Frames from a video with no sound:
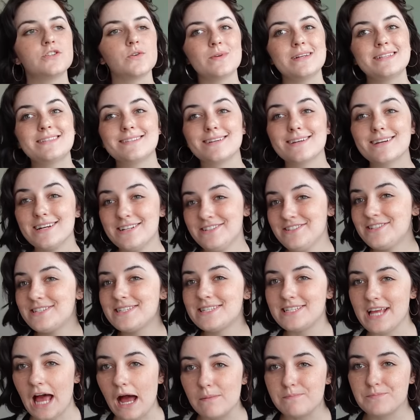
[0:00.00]
So it's
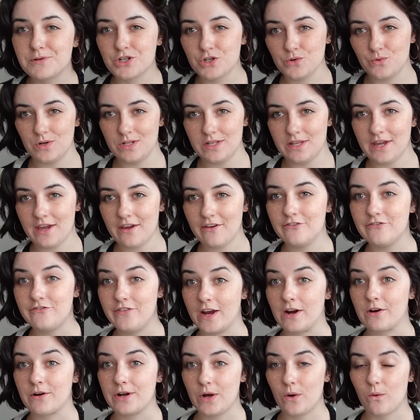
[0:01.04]
conceptually
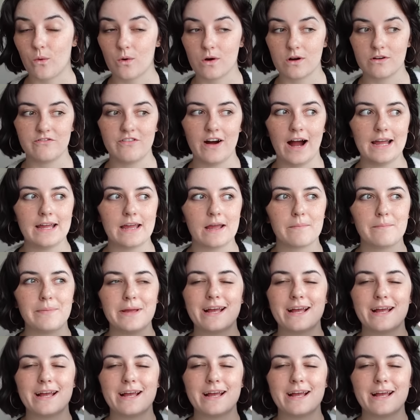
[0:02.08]
very horrifying,